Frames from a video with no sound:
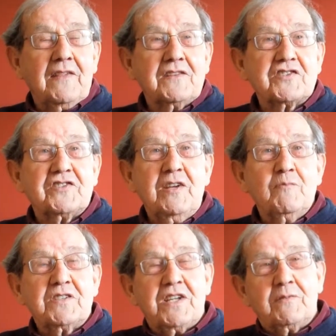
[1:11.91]
The
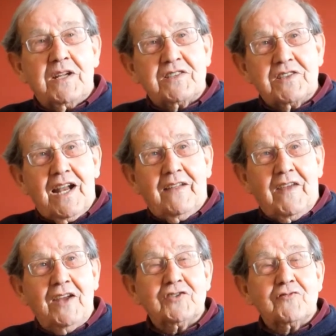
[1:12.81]
steam was, it still had
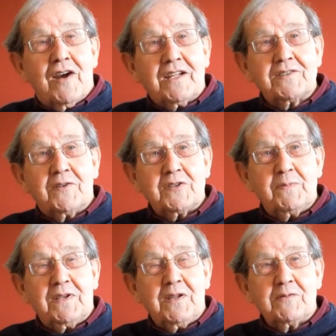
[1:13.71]
the engine running, so to
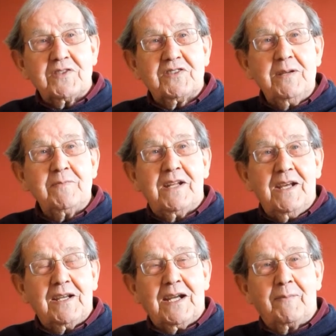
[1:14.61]
speak. There was steam
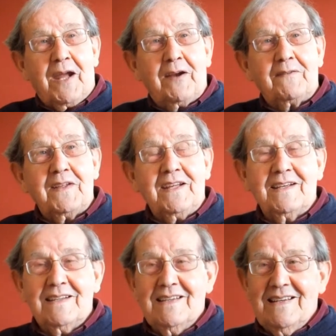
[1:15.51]
coming out of the